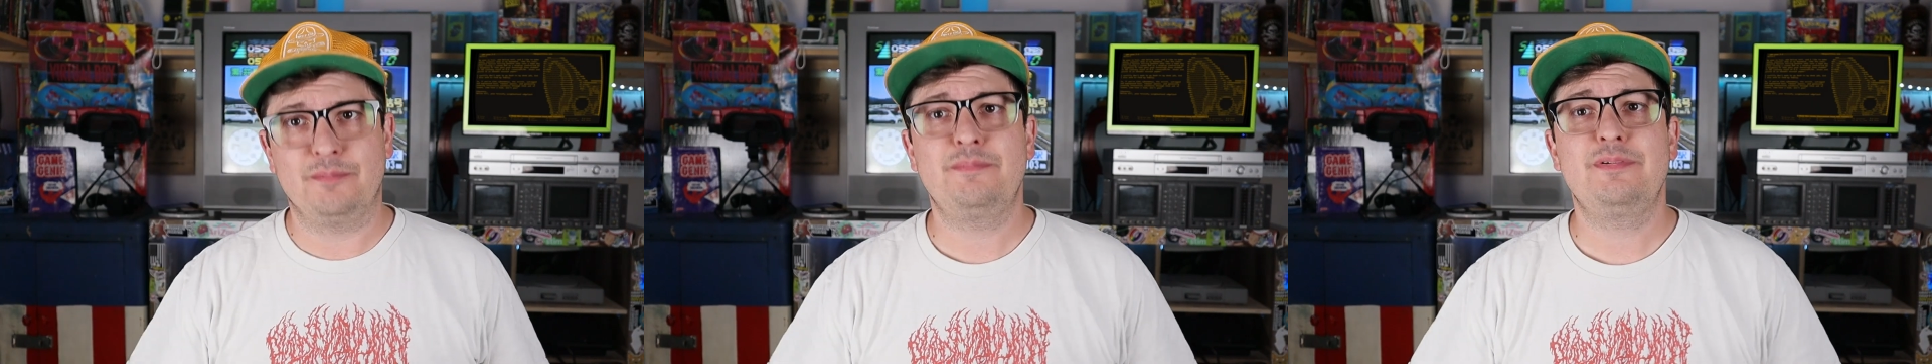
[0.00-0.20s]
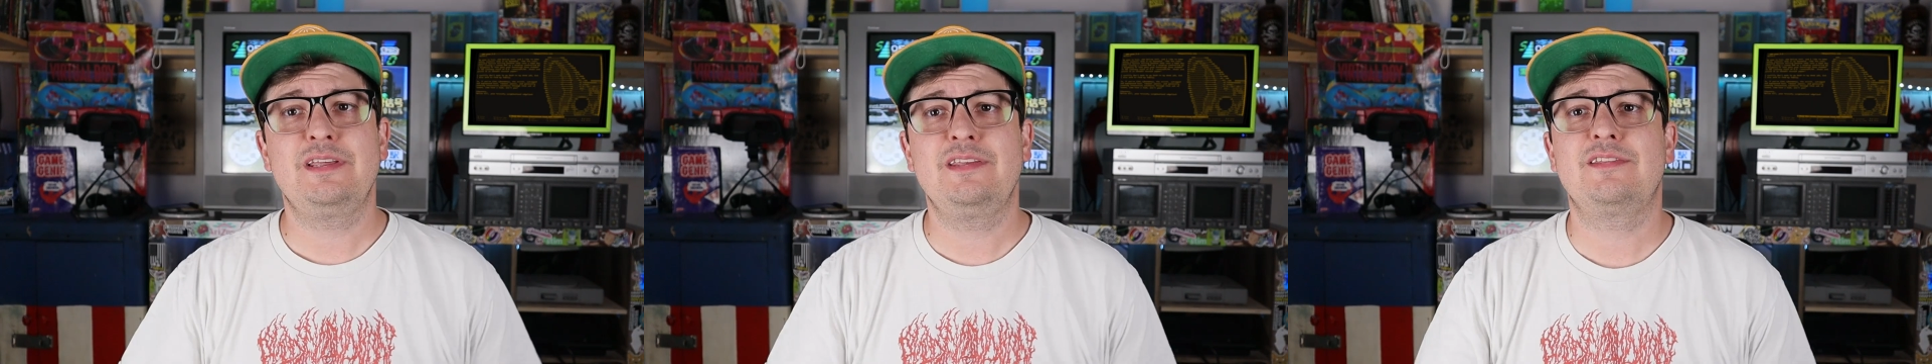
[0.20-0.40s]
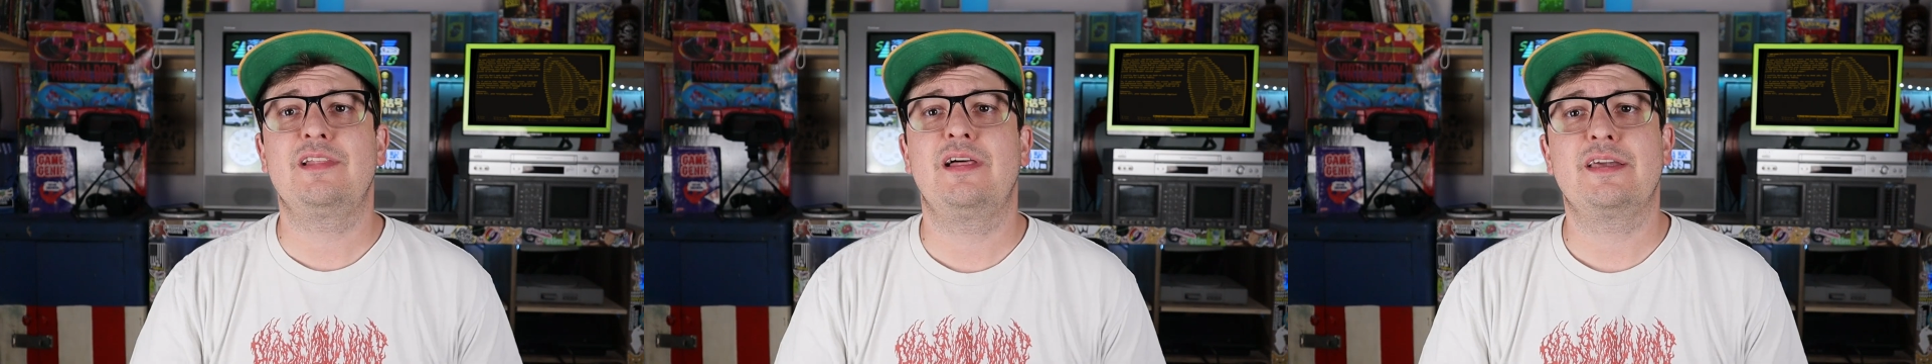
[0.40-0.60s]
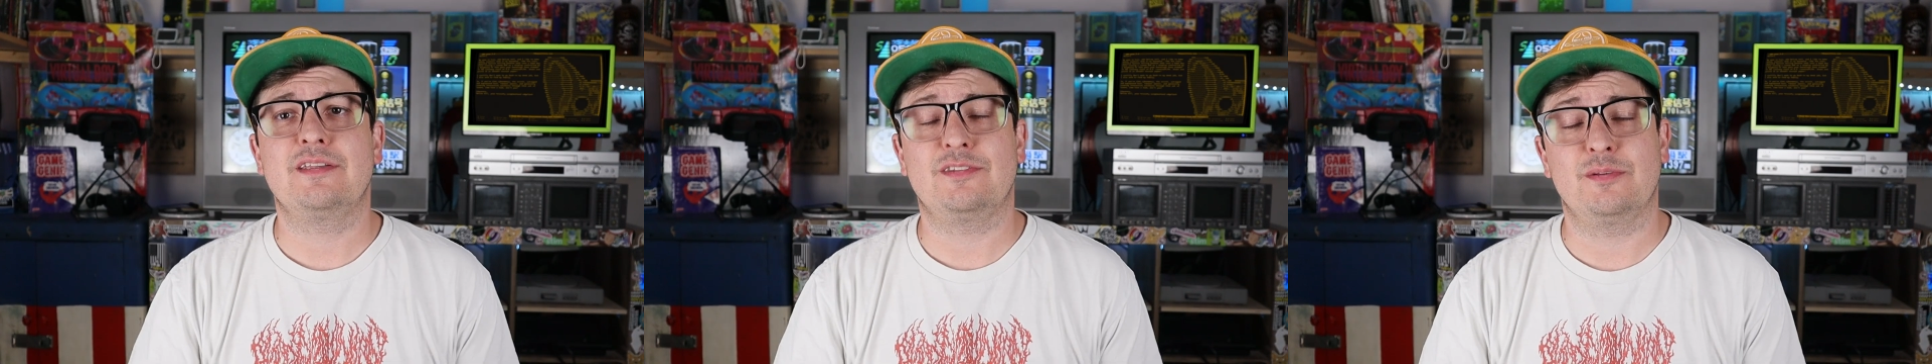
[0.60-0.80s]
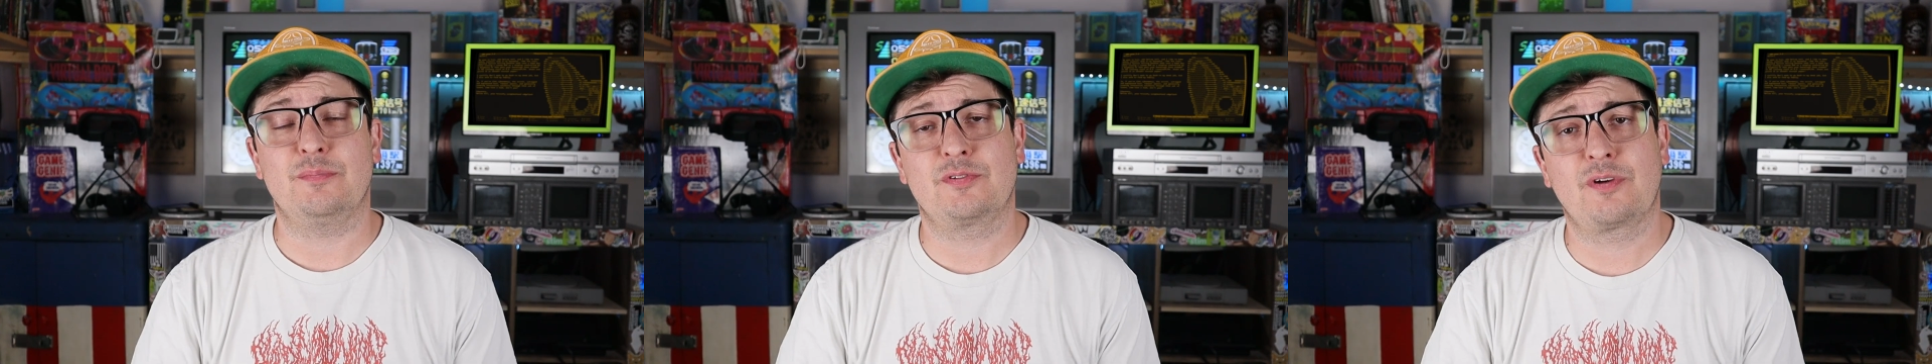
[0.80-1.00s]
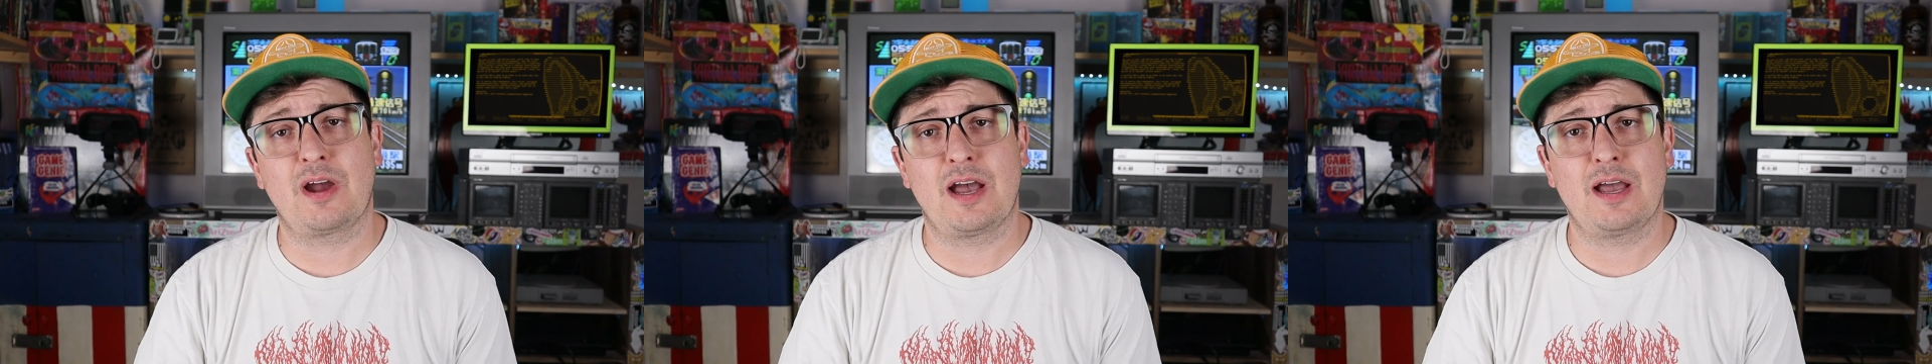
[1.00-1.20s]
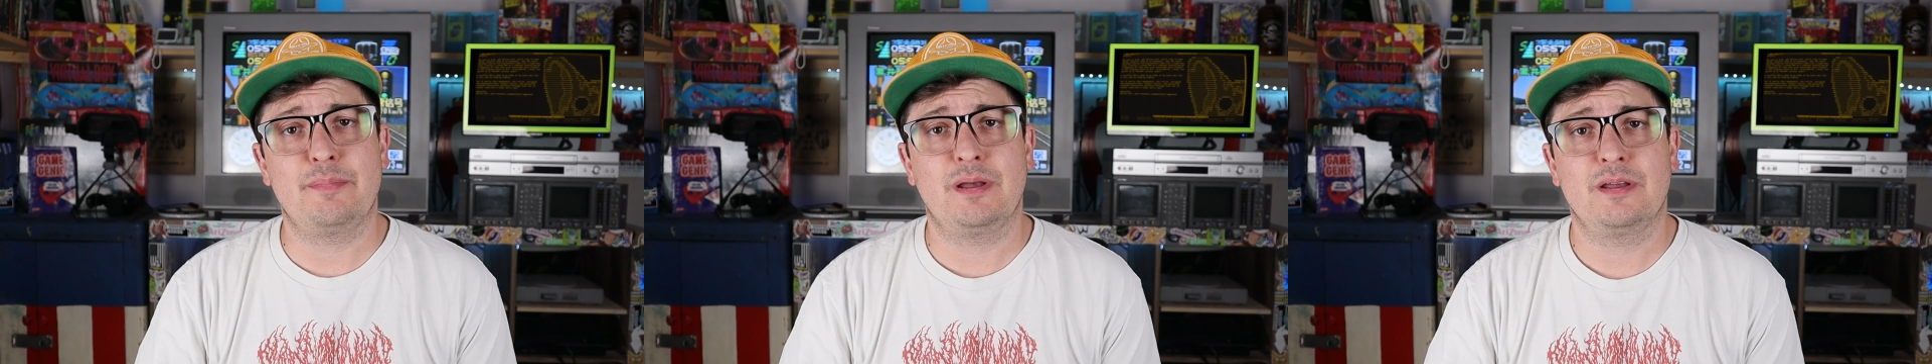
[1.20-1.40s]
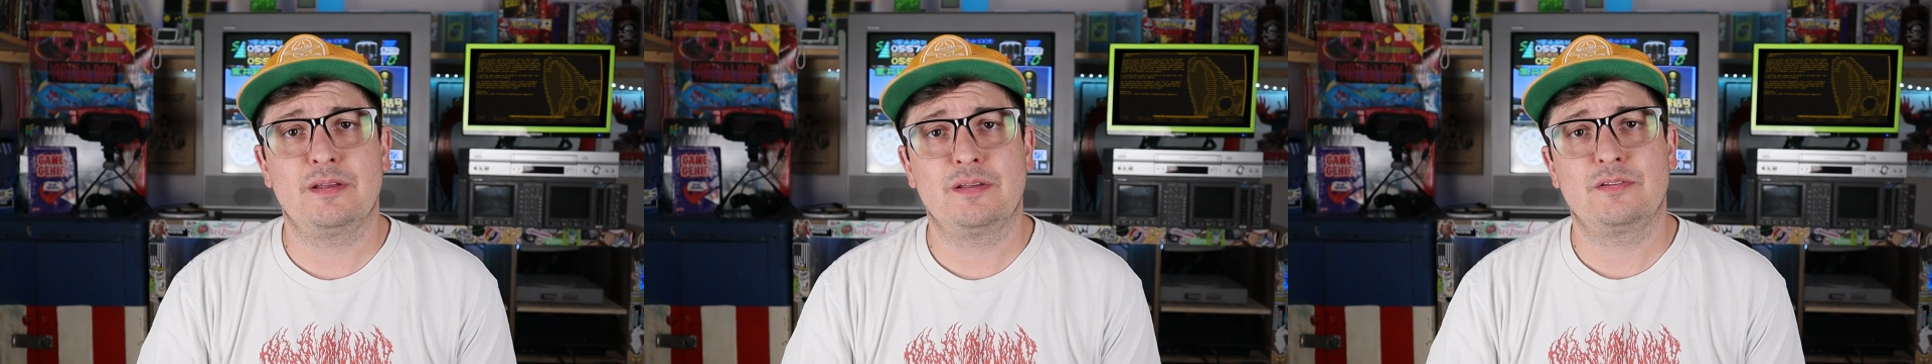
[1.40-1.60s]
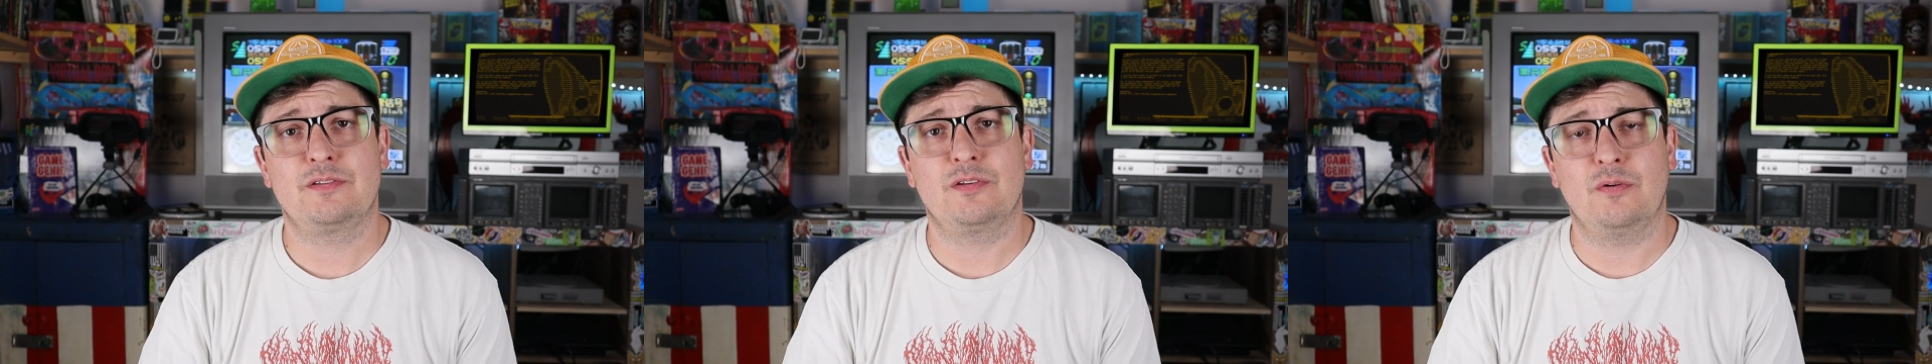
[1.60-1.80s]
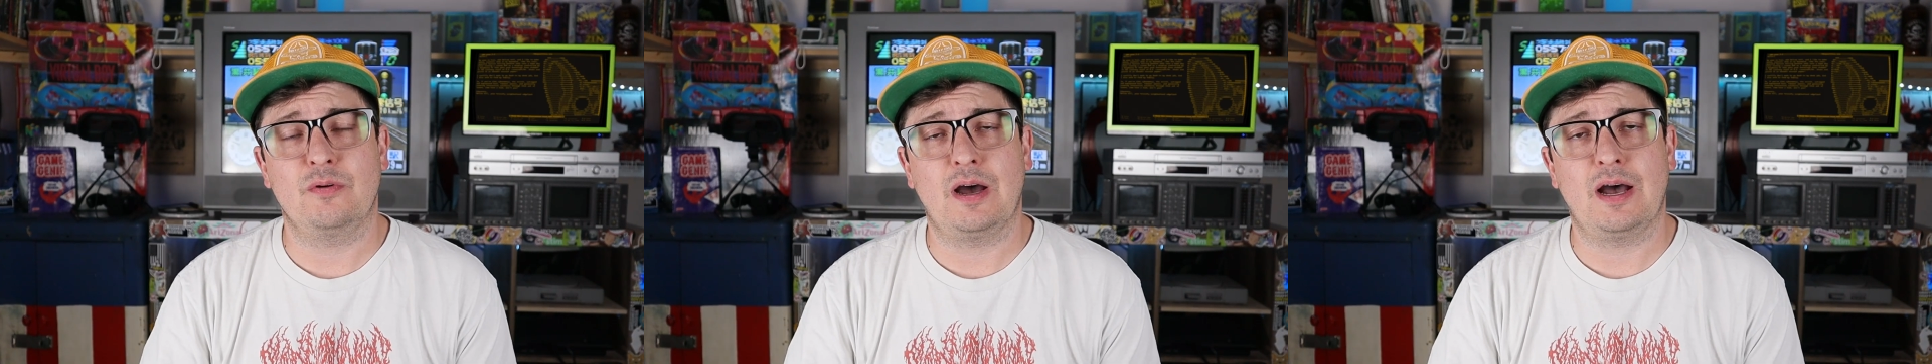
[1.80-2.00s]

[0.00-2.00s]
please like and subscribe so